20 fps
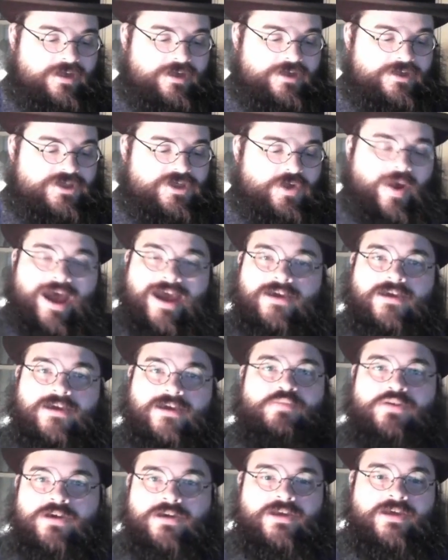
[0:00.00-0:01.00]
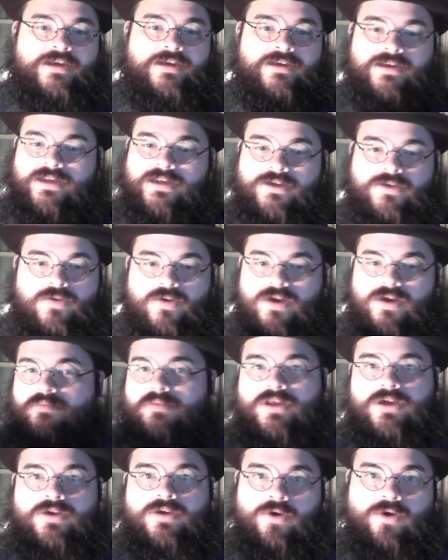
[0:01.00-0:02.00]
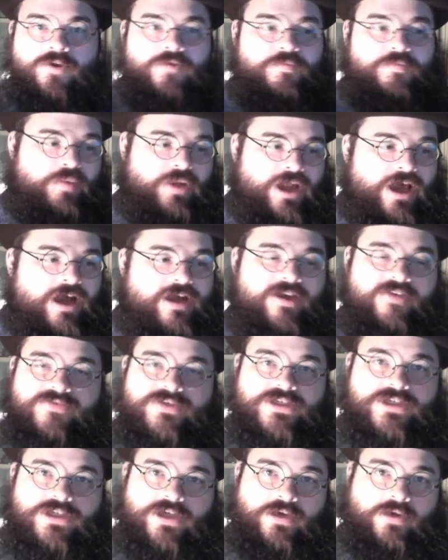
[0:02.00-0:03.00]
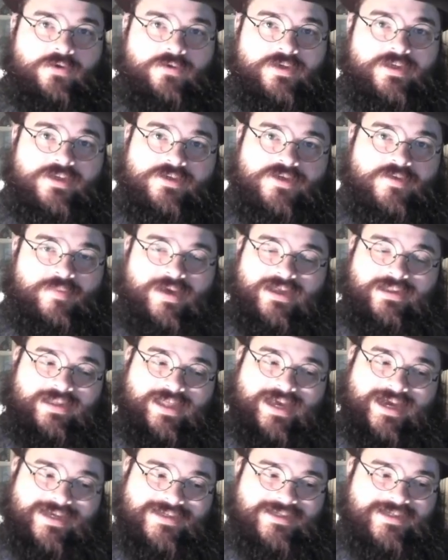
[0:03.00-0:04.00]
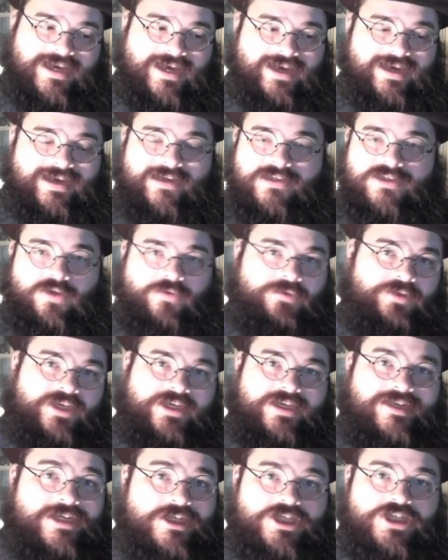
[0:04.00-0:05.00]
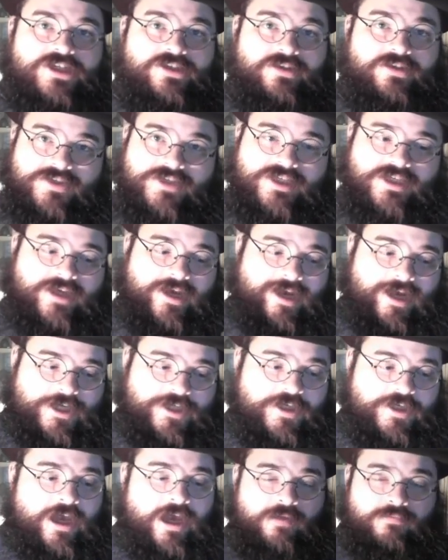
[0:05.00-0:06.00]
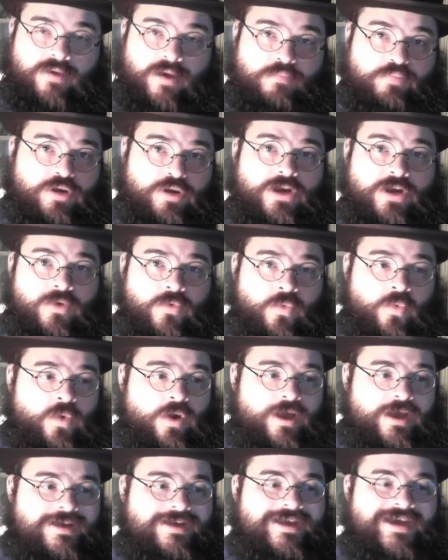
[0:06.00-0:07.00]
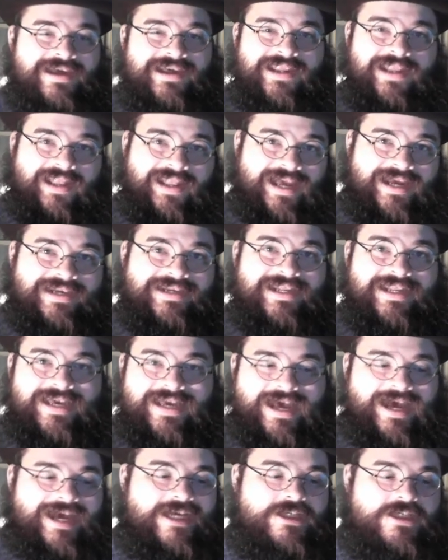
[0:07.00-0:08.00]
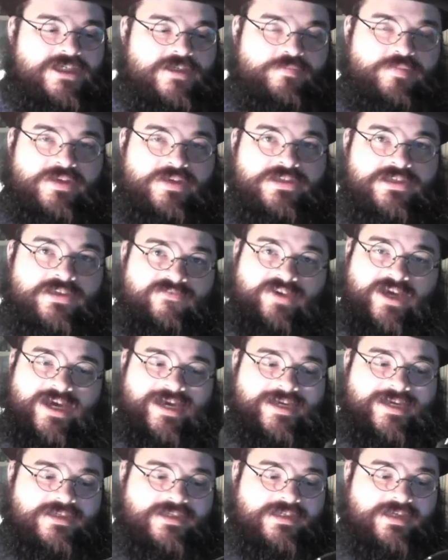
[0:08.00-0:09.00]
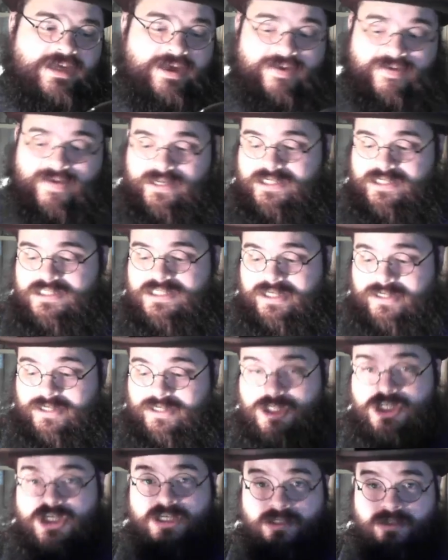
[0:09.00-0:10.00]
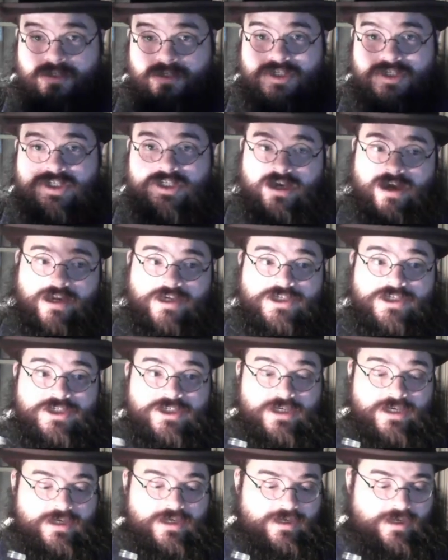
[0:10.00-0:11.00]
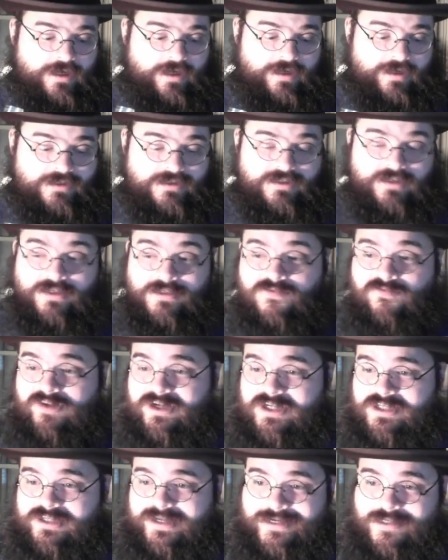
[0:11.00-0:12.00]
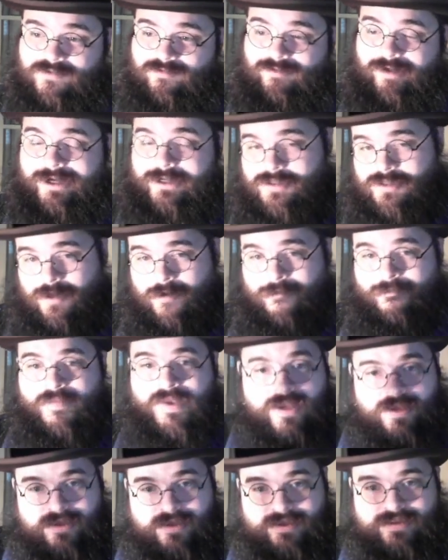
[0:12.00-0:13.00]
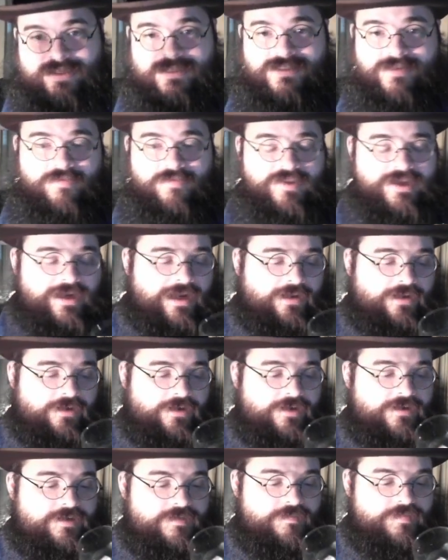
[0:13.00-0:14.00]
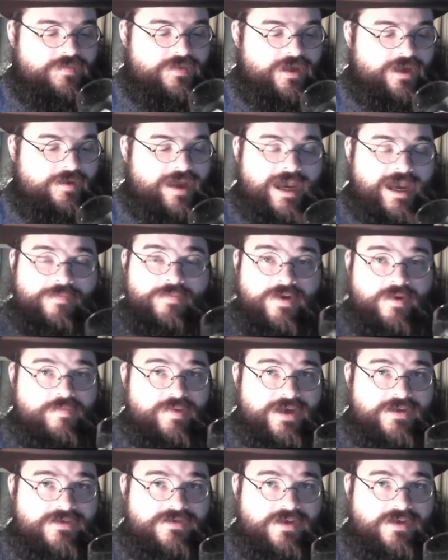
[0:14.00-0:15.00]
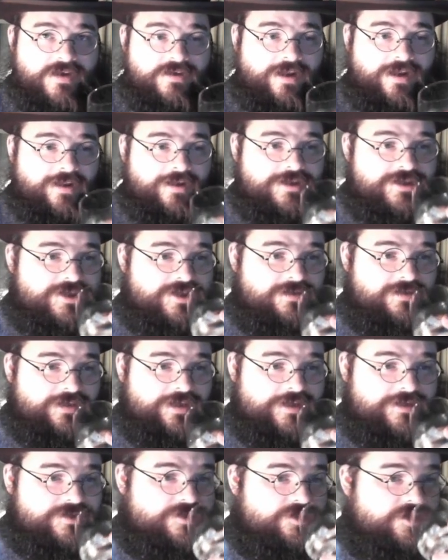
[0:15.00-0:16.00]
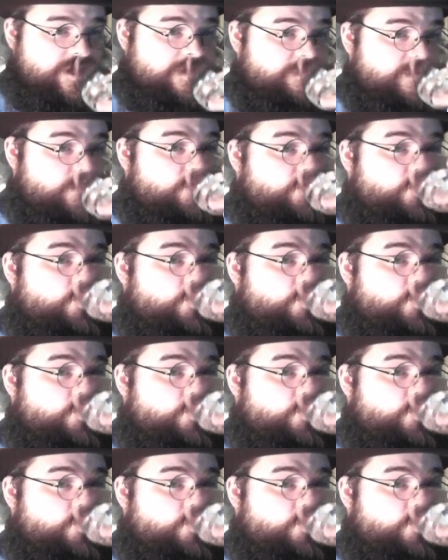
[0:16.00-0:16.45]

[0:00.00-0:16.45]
So I could put in an incredibly cold block of stone into my glass, and it's only going to chill the scotch, but put in one lightly iced piece ice, and it's going to chill your scotch uh, until it's very satisfying. So that's something I learned. Uh, happy to pass on knowledge to you, ladies and gentlemen.